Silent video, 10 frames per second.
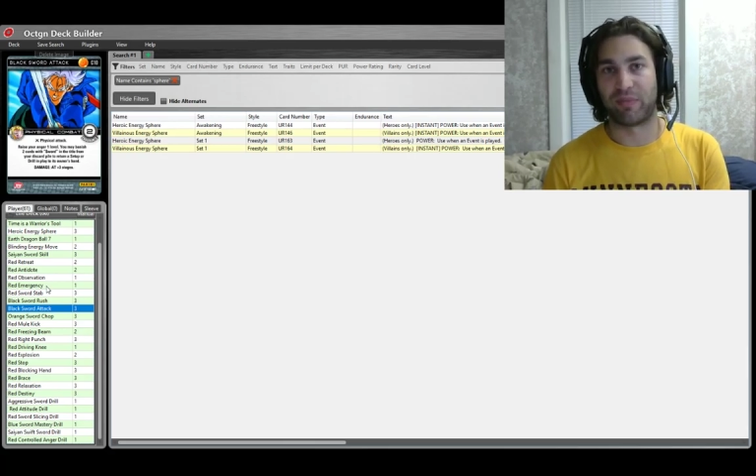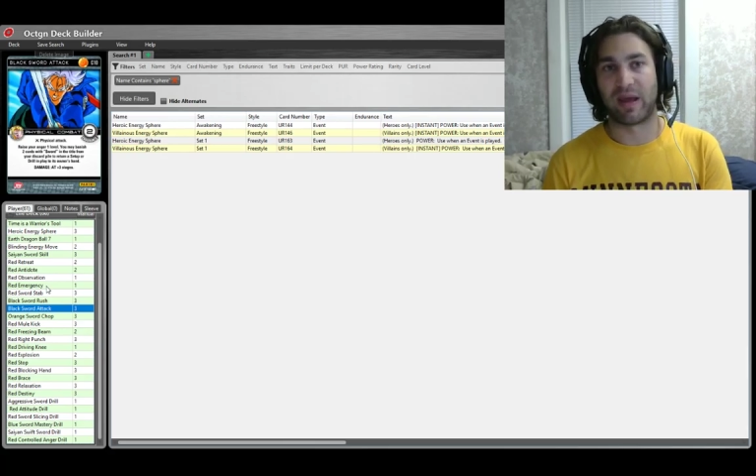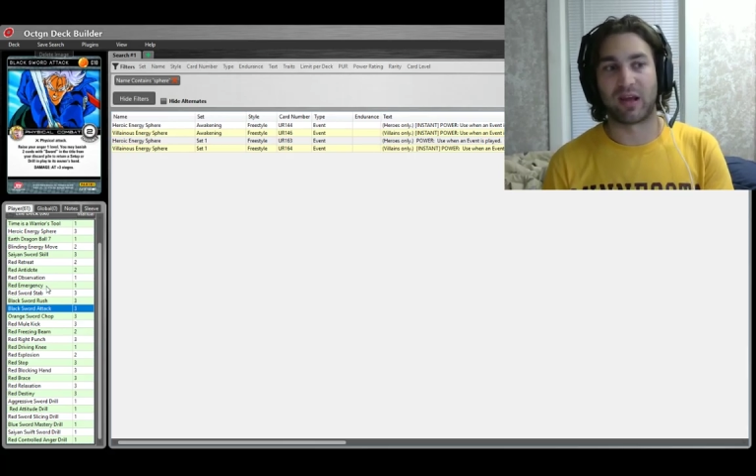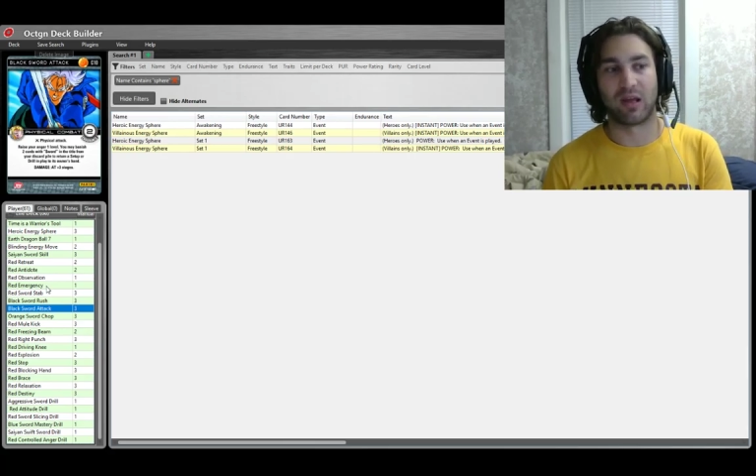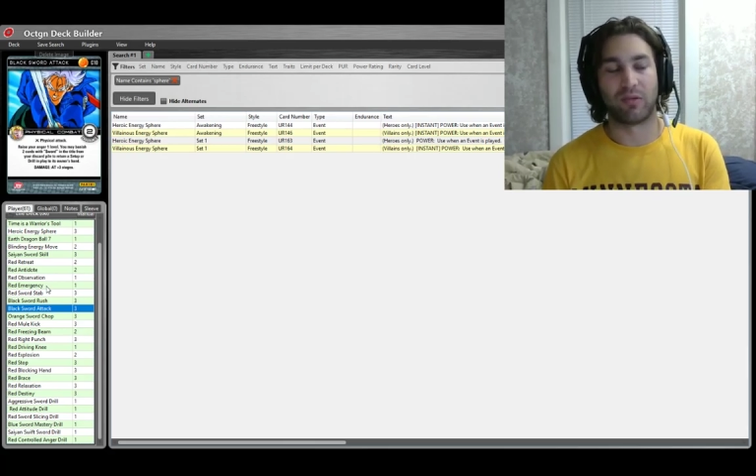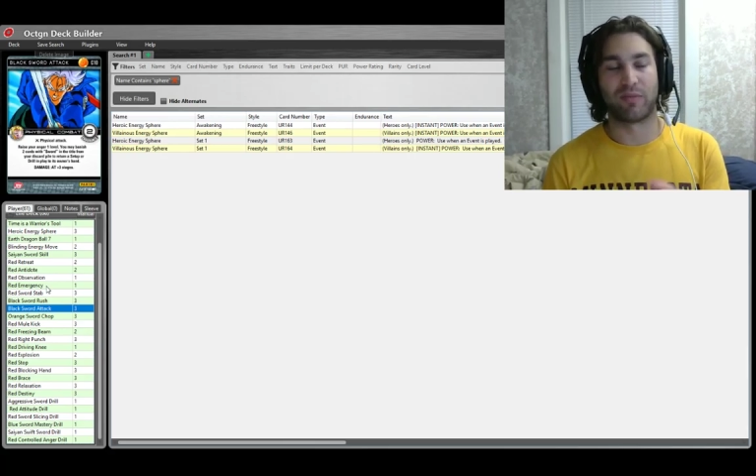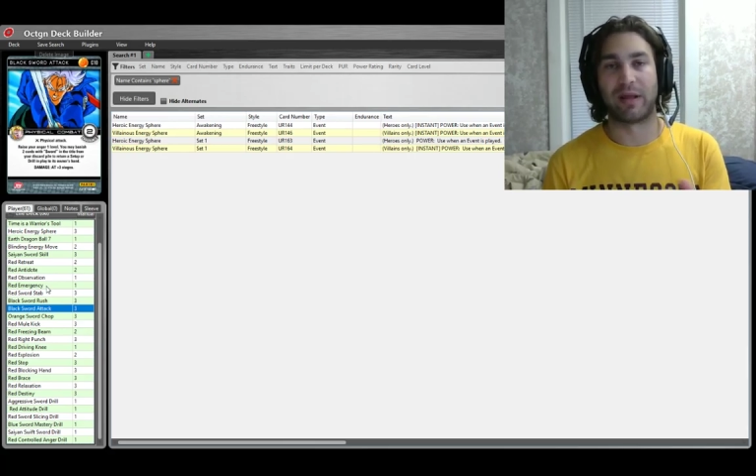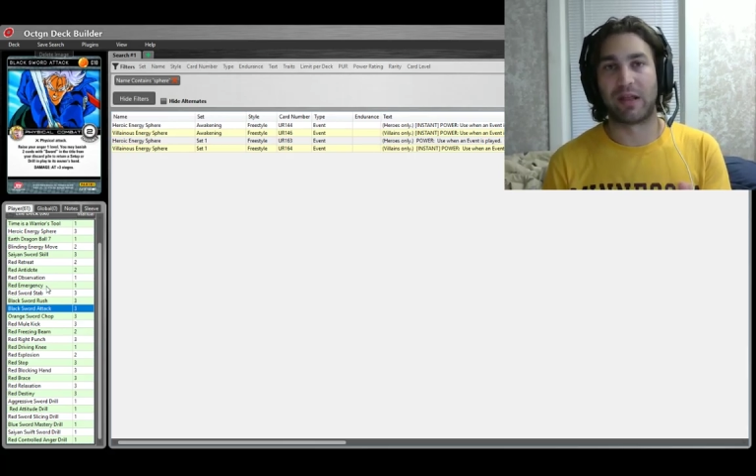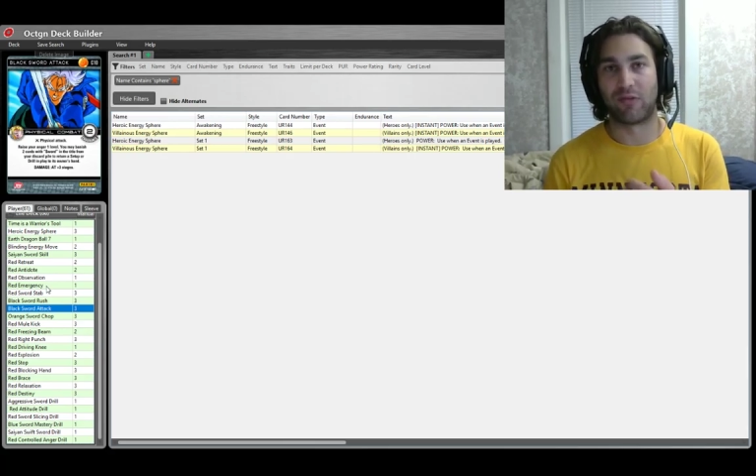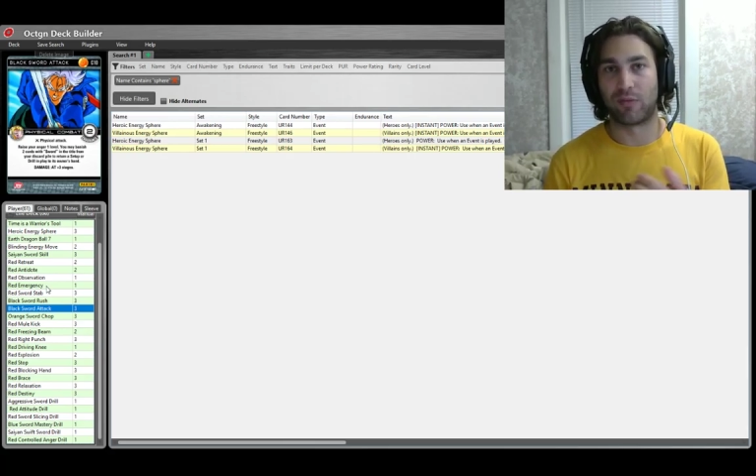back in with
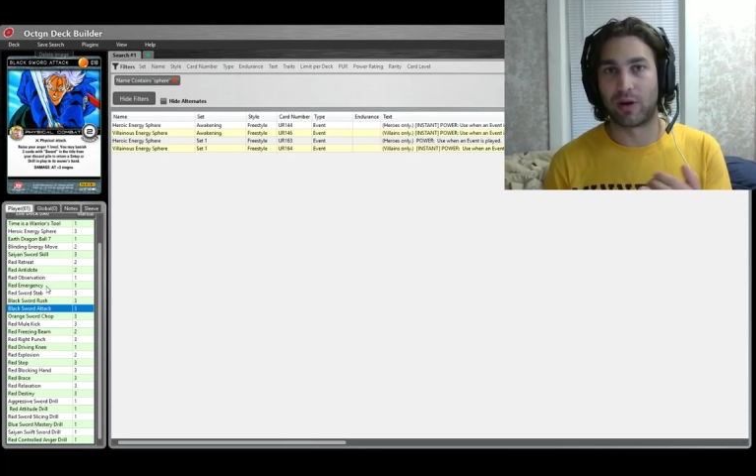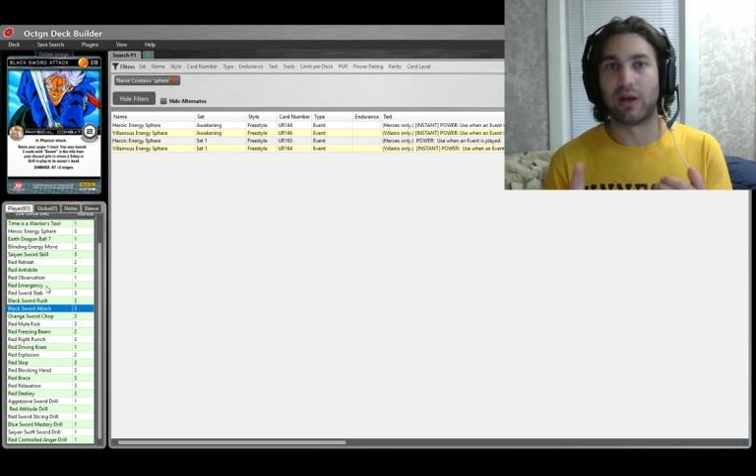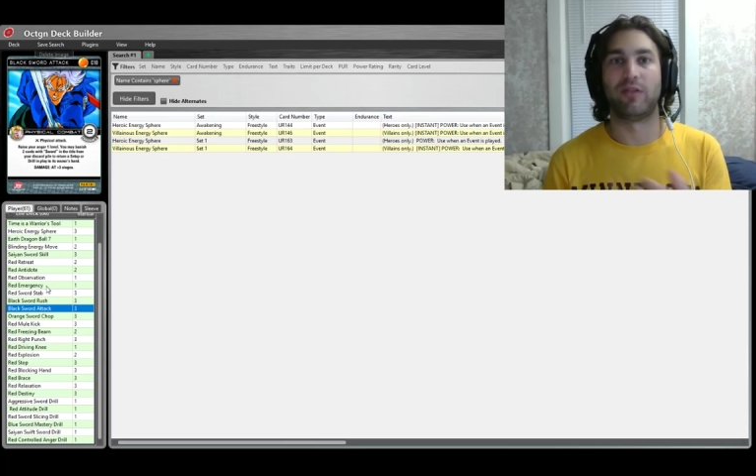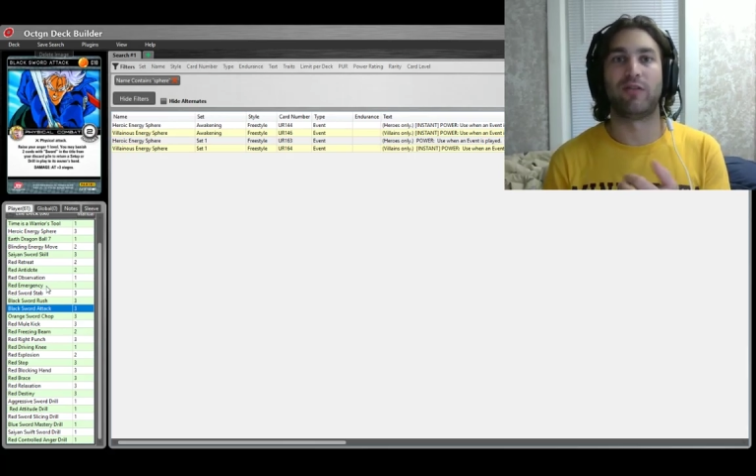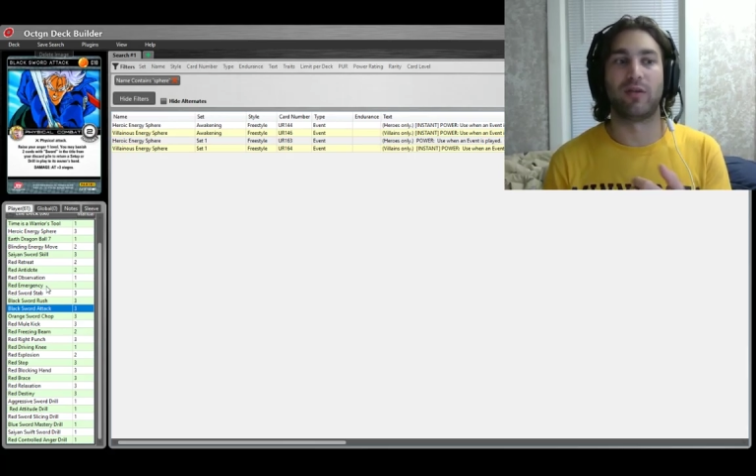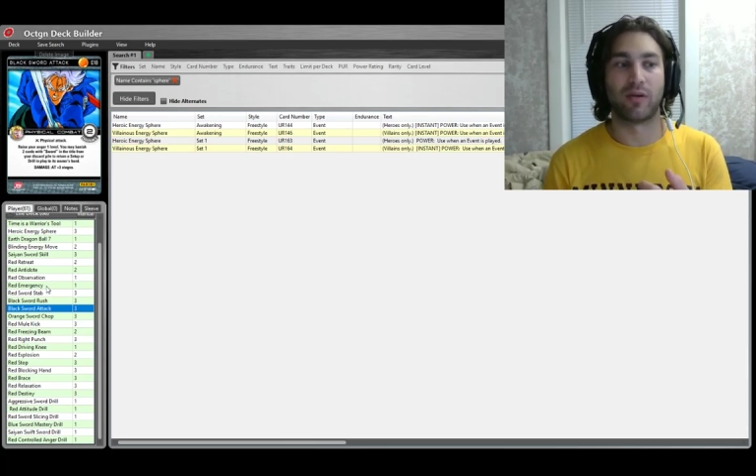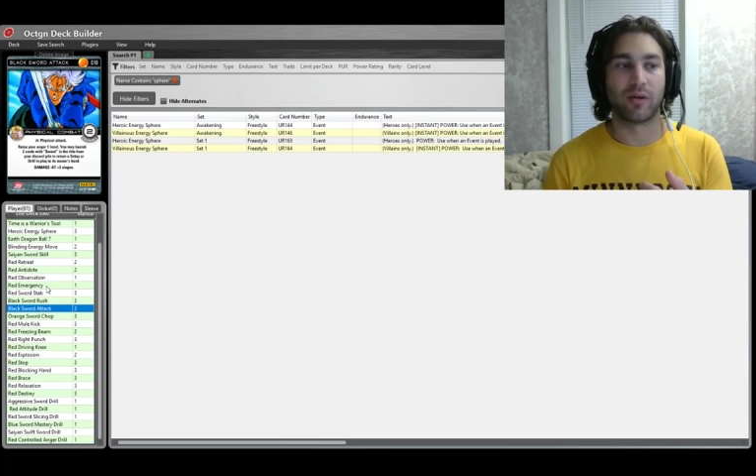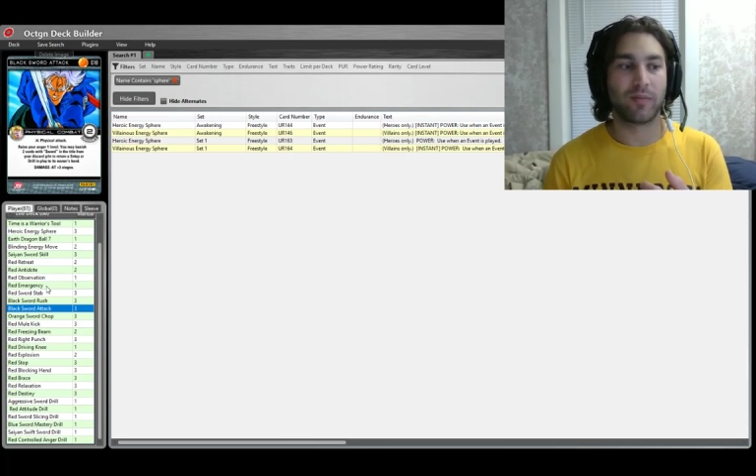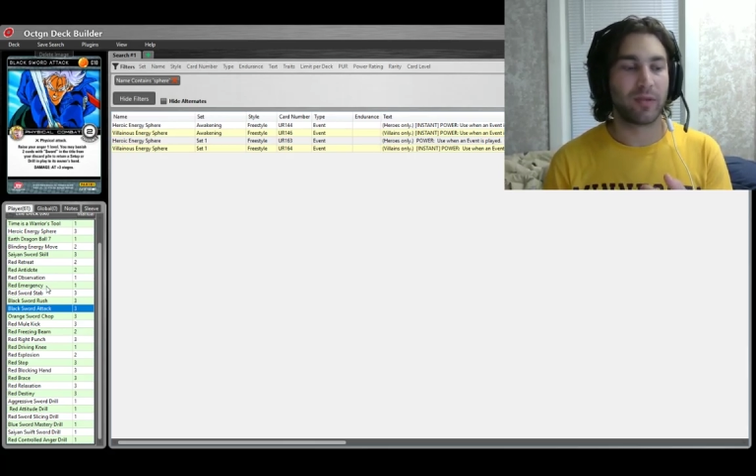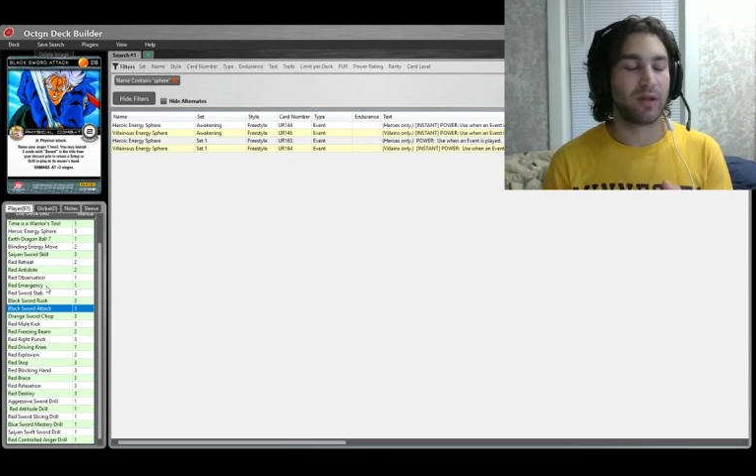my level 1 and 2